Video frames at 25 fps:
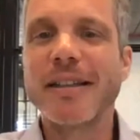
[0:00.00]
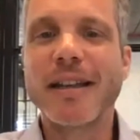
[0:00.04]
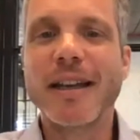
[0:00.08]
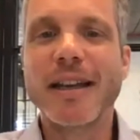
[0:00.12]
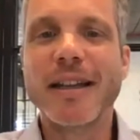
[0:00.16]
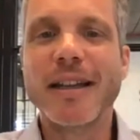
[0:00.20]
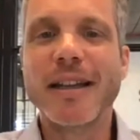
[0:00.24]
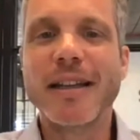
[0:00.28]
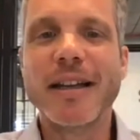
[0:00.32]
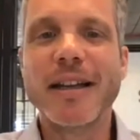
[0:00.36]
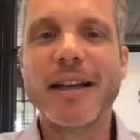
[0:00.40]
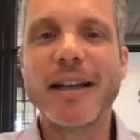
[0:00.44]

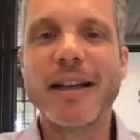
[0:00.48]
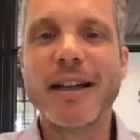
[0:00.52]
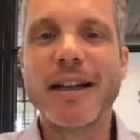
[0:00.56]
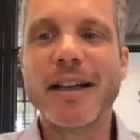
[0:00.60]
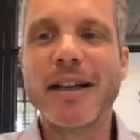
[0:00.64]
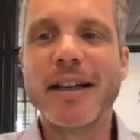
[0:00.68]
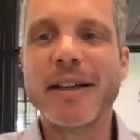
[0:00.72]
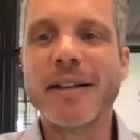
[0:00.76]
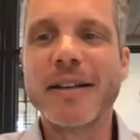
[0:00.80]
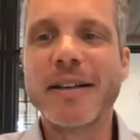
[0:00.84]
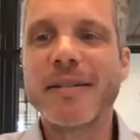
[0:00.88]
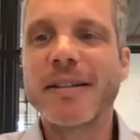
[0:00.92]
And
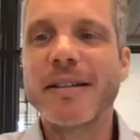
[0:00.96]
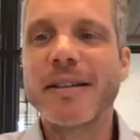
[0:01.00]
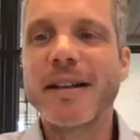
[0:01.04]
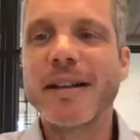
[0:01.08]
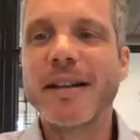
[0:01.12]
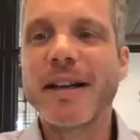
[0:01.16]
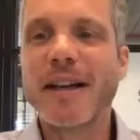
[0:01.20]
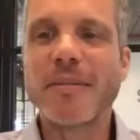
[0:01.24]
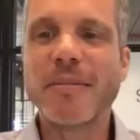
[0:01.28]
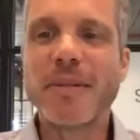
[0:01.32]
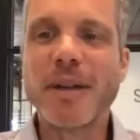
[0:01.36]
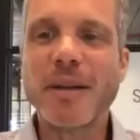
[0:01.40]

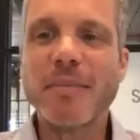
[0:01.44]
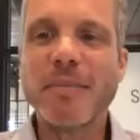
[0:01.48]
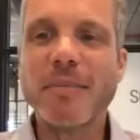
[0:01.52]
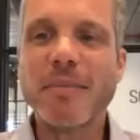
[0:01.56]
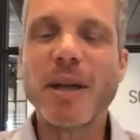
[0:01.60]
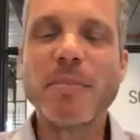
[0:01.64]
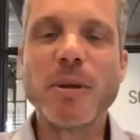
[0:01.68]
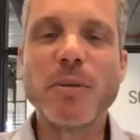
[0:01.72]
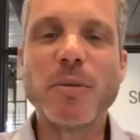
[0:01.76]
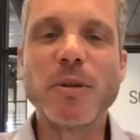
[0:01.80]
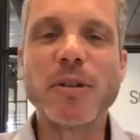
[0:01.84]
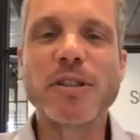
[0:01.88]

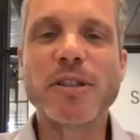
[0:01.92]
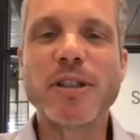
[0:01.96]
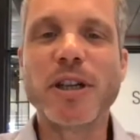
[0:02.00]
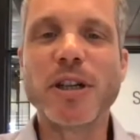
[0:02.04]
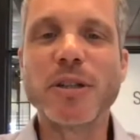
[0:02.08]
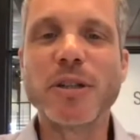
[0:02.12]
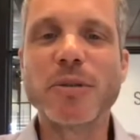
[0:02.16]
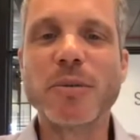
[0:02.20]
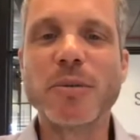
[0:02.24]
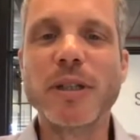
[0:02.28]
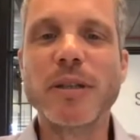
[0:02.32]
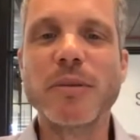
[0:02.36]
maybe we'll
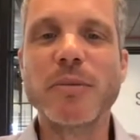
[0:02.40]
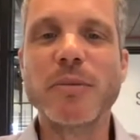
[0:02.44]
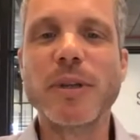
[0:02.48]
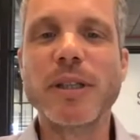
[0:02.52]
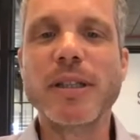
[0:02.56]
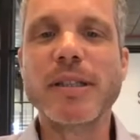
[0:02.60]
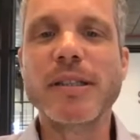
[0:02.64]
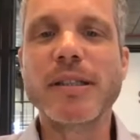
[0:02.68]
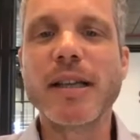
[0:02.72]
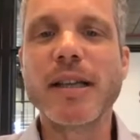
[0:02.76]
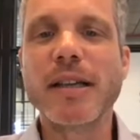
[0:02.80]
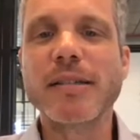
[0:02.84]
start
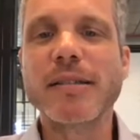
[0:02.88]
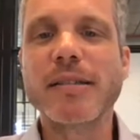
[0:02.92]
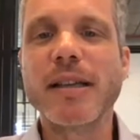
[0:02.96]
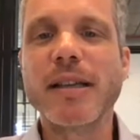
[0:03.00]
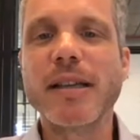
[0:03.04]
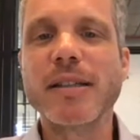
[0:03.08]
with Sas.